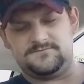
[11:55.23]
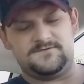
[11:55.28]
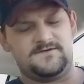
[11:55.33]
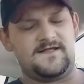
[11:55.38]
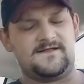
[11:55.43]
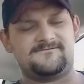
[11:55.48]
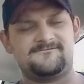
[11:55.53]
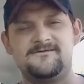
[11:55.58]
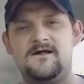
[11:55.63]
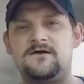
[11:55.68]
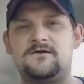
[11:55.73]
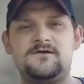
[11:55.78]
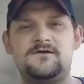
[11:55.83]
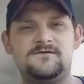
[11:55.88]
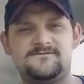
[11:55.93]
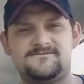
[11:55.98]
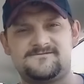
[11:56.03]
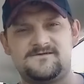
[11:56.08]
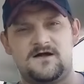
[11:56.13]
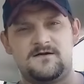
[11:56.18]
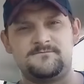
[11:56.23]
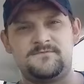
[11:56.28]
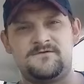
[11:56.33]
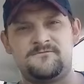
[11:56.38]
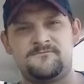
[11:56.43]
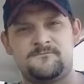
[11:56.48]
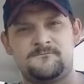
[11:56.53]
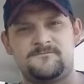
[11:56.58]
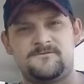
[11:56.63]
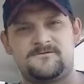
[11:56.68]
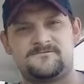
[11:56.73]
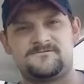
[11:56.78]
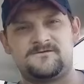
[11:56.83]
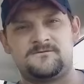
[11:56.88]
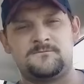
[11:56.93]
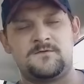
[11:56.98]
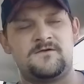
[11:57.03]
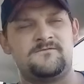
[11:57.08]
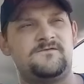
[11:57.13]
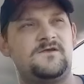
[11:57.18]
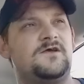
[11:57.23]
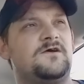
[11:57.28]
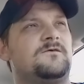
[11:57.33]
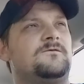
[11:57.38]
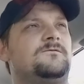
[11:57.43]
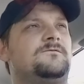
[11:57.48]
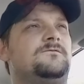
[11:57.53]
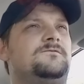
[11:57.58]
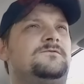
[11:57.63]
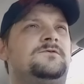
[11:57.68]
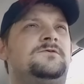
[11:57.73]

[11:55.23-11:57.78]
That's not going to stop me from fixing my vehicle.